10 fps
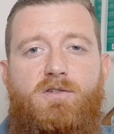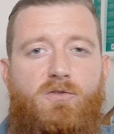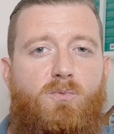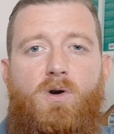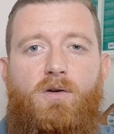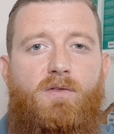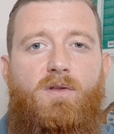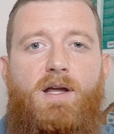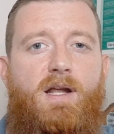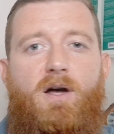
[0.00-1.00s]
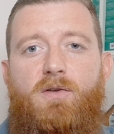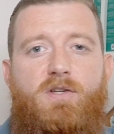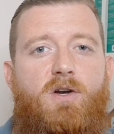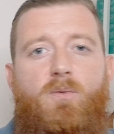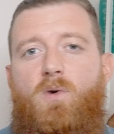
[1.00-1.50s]
and just walk the
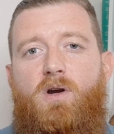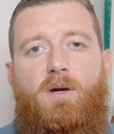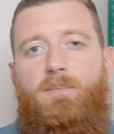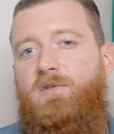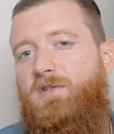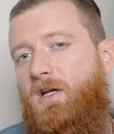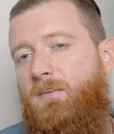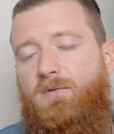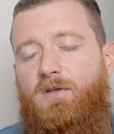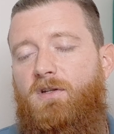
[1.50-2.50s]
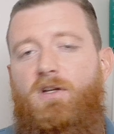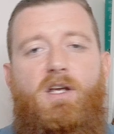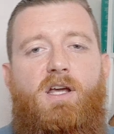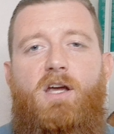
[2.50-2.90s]
lighthouse, walk up the steps, and